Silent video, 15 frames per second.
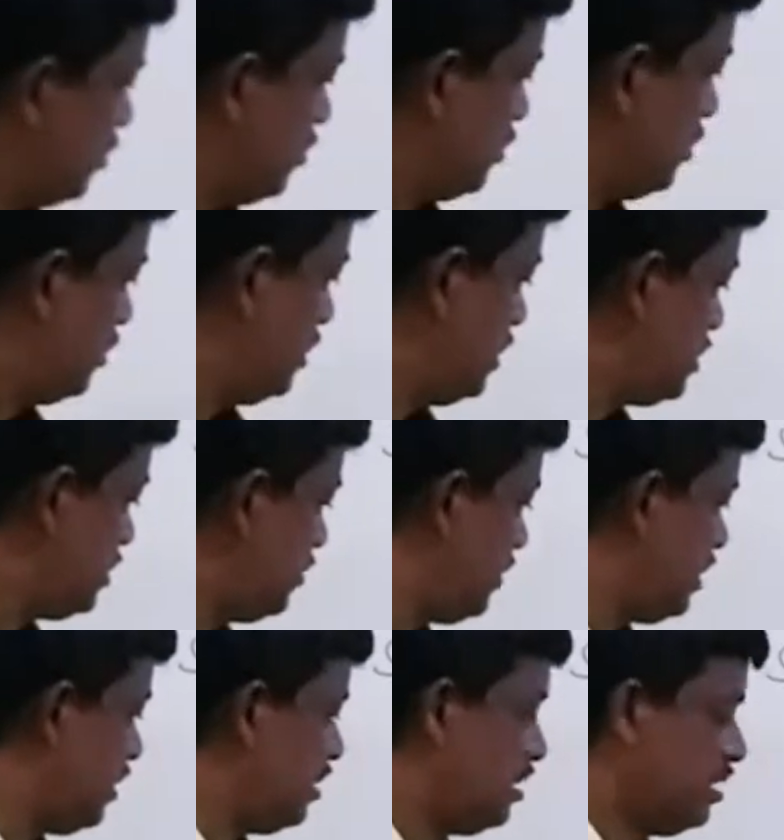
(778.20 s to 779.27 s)
this
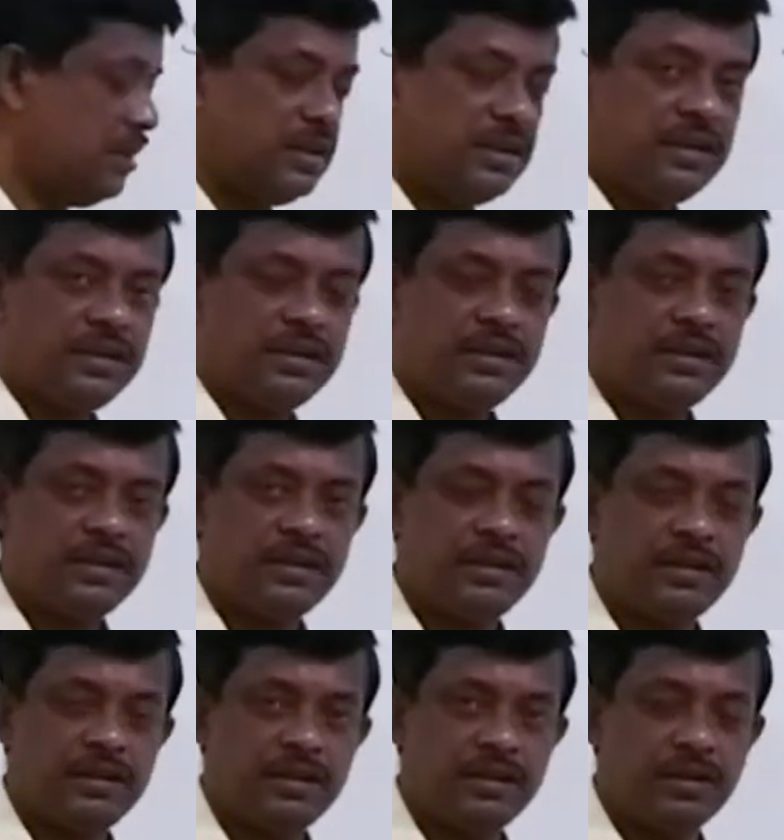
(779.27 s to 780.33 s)
event,
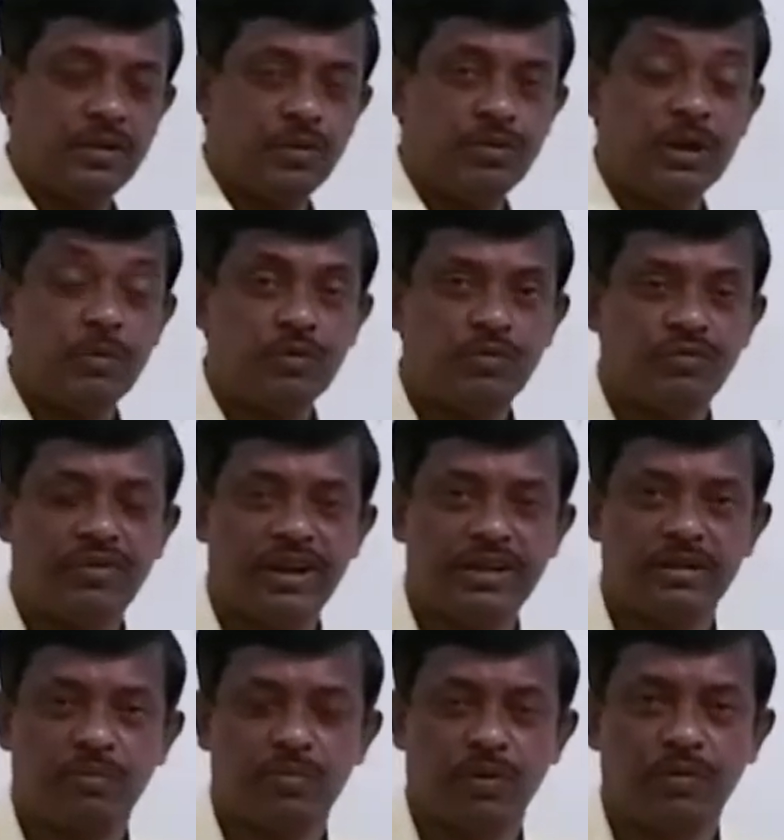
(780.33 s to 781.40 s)
we have to find
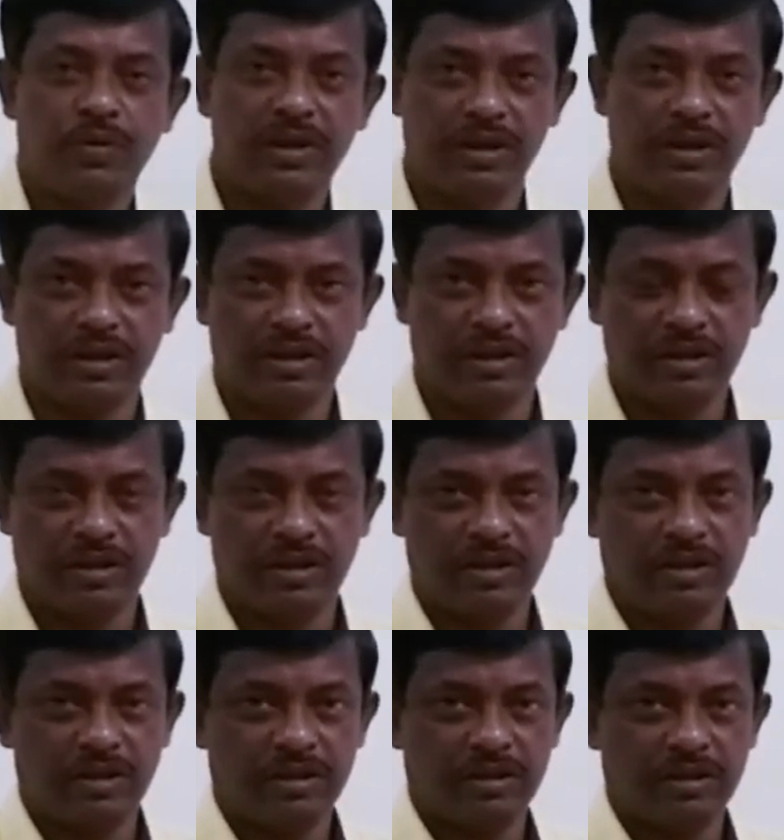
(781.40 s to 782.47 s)
the probability
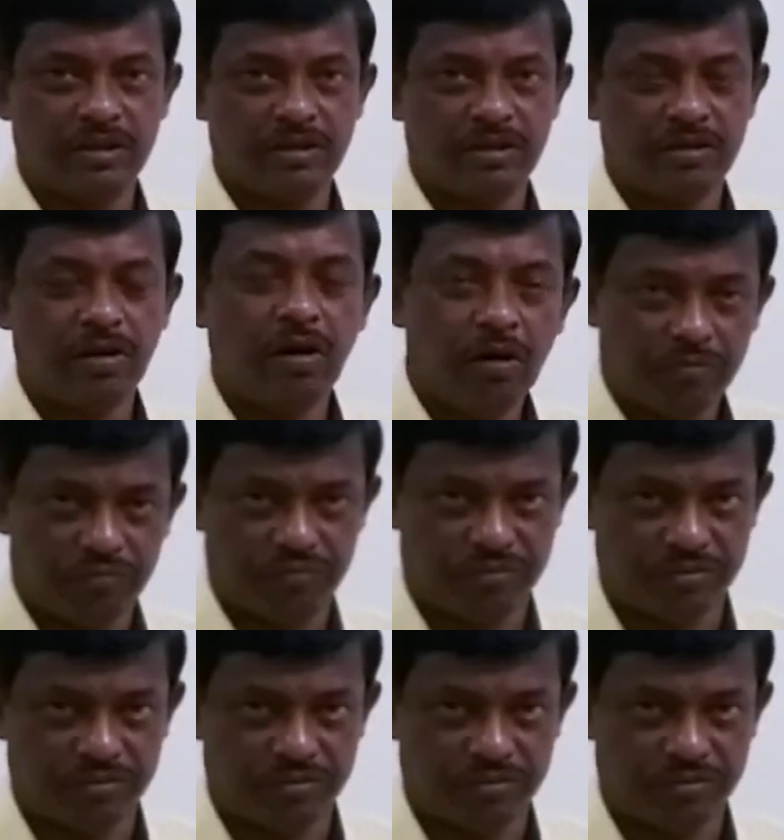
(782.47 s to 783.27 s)
of